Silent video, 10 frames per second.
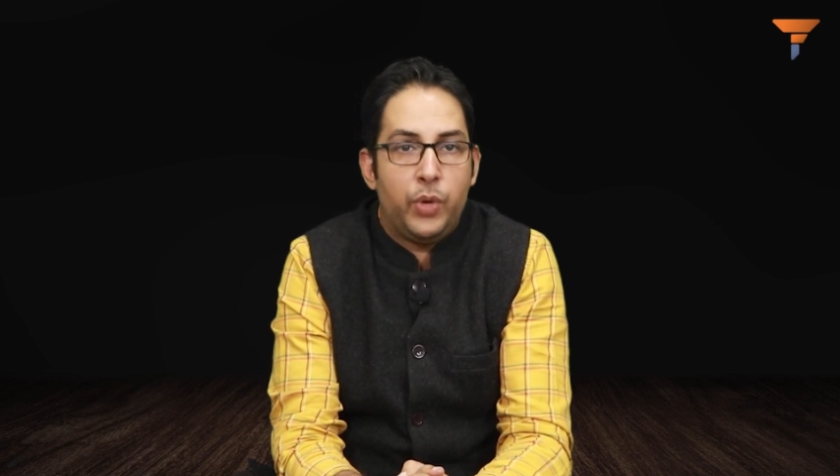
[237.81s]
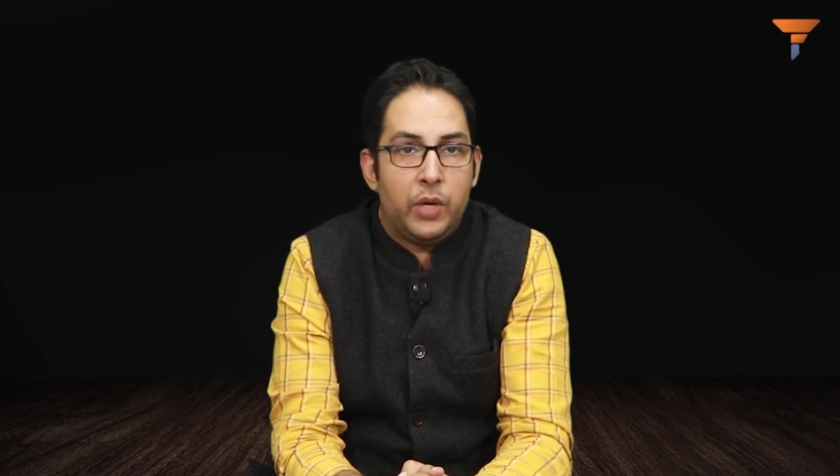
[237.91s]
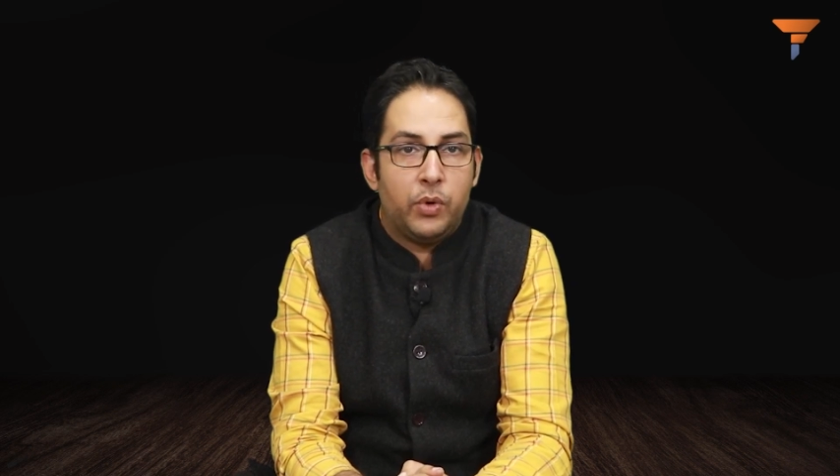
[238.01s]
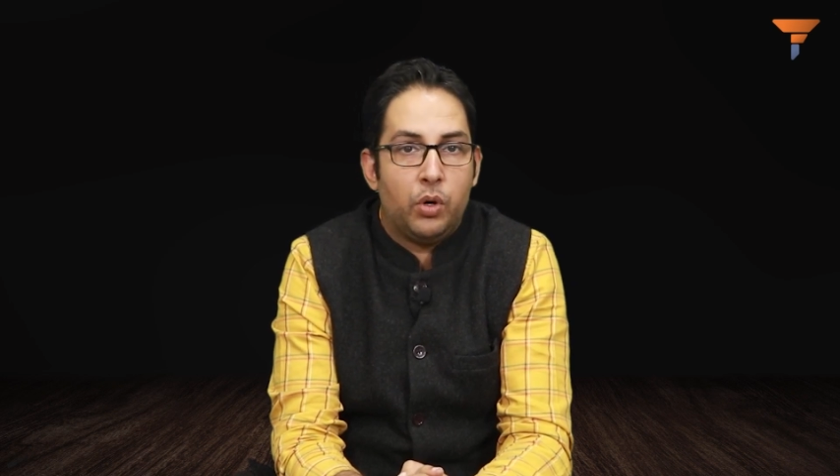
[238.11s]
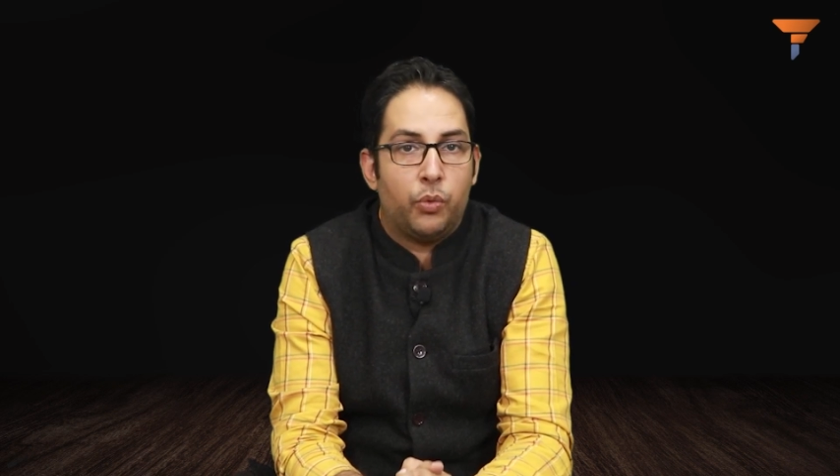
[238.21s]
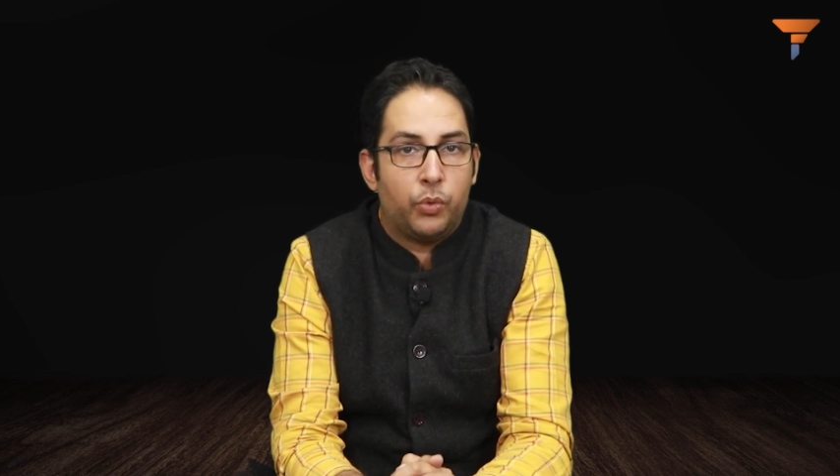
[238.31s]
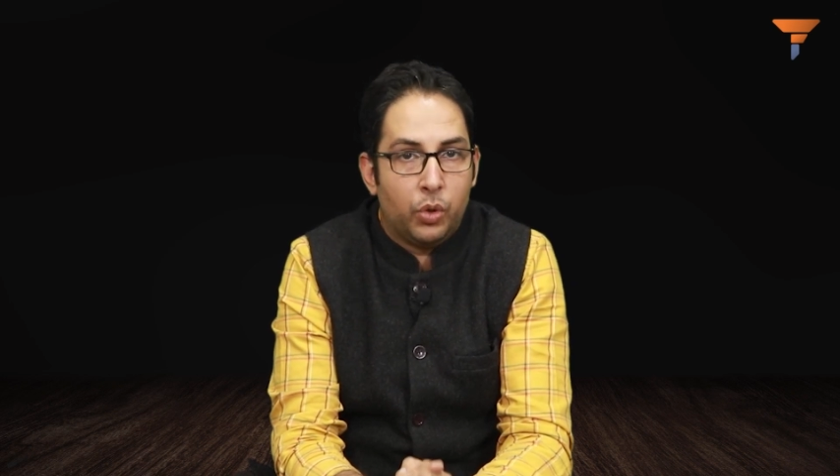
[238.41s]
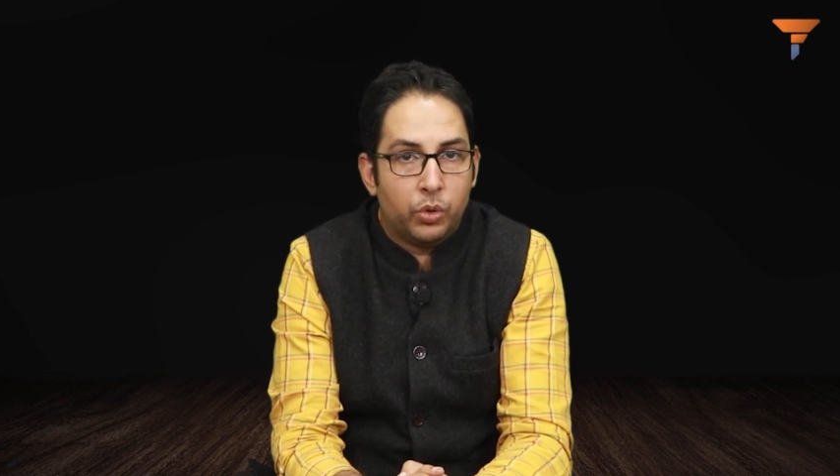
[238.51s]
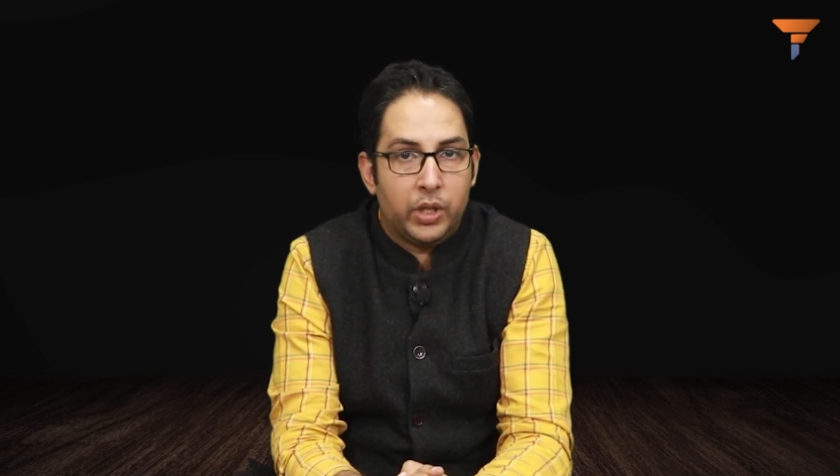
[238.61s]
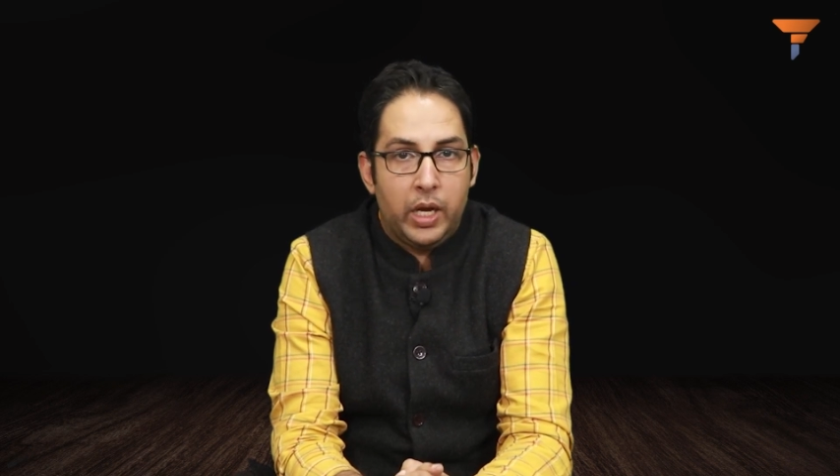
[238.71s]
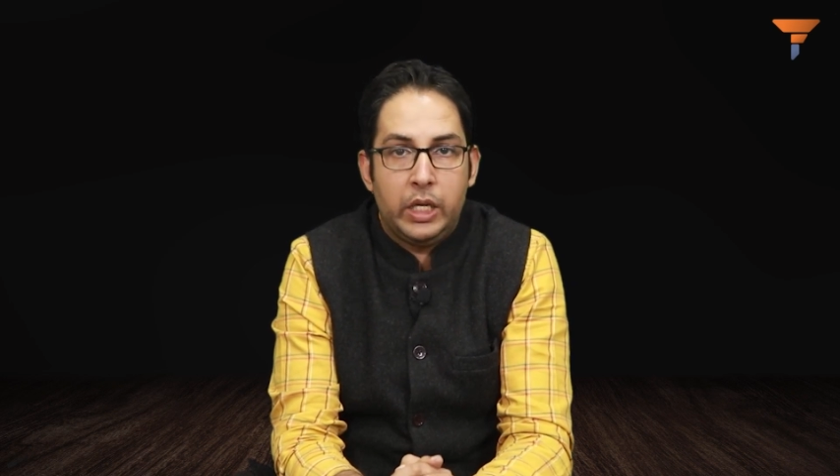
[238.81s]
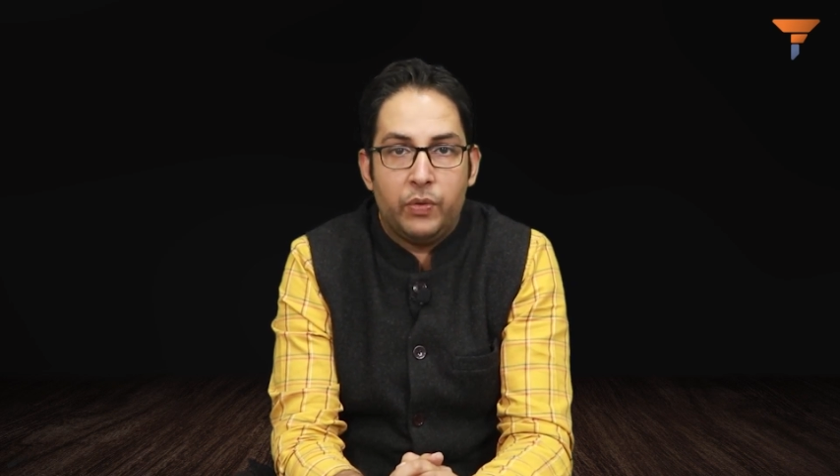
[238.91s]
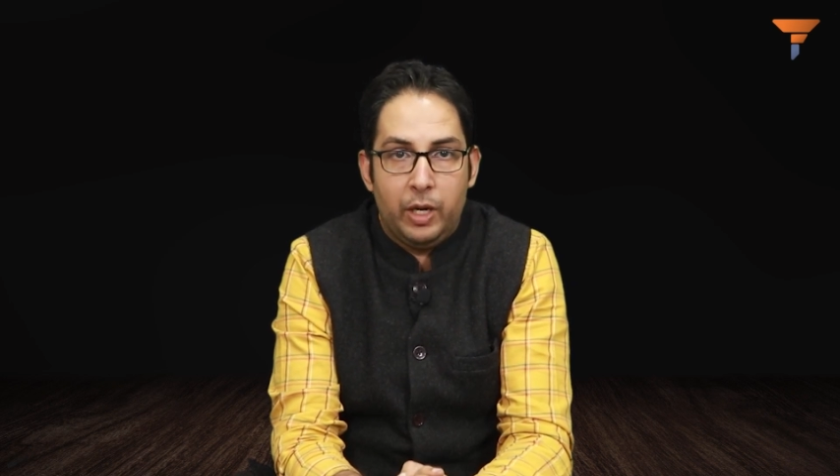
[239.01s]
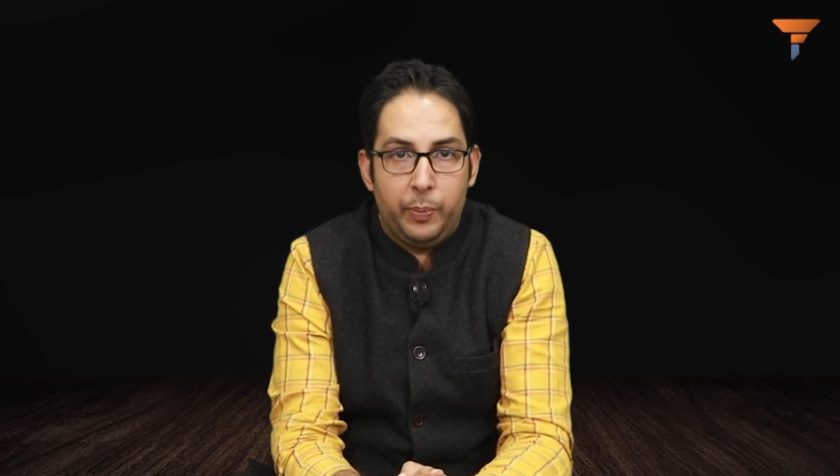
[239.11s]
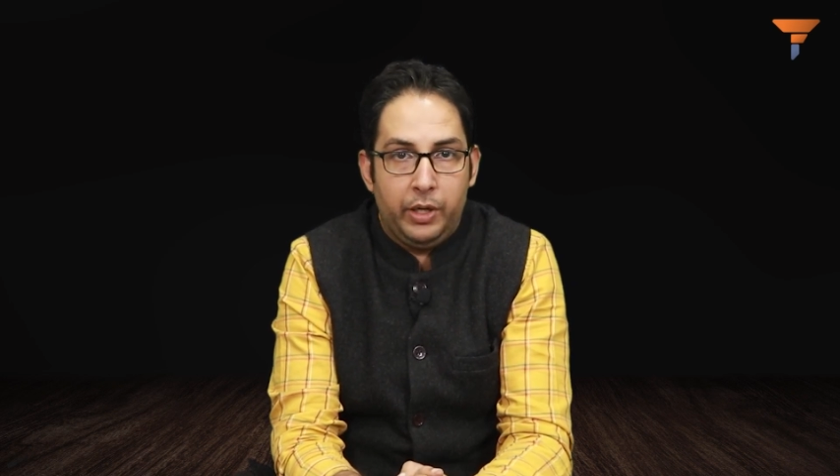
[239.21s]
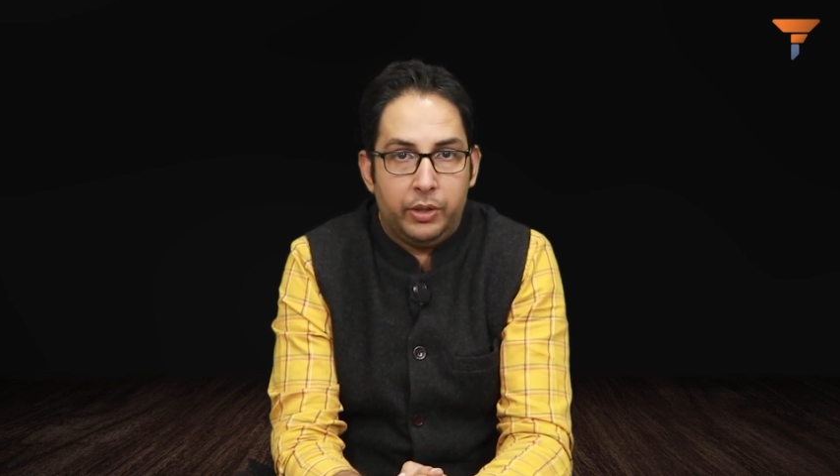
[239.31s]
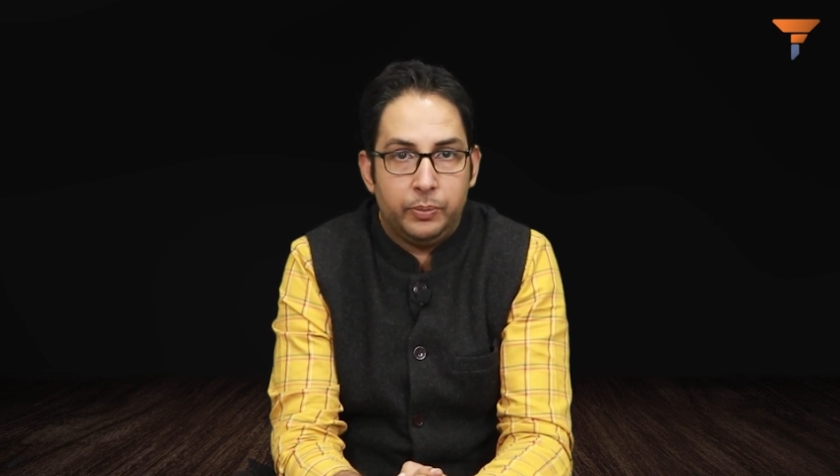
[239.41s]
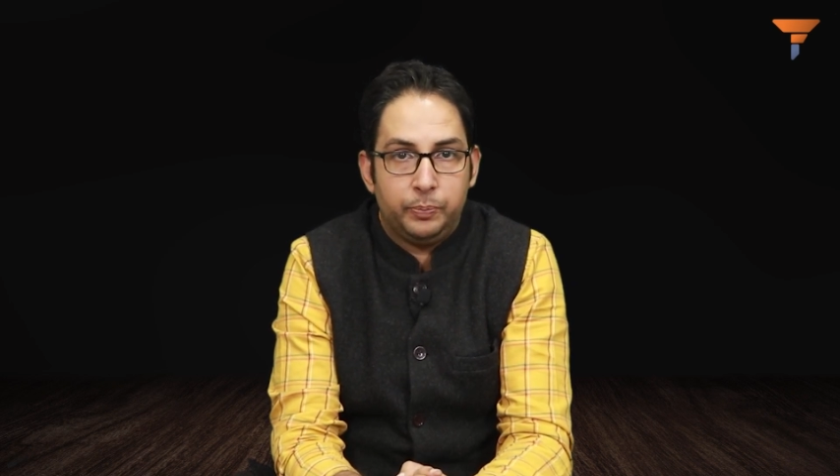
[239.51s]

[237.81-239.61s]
favor of growth and development.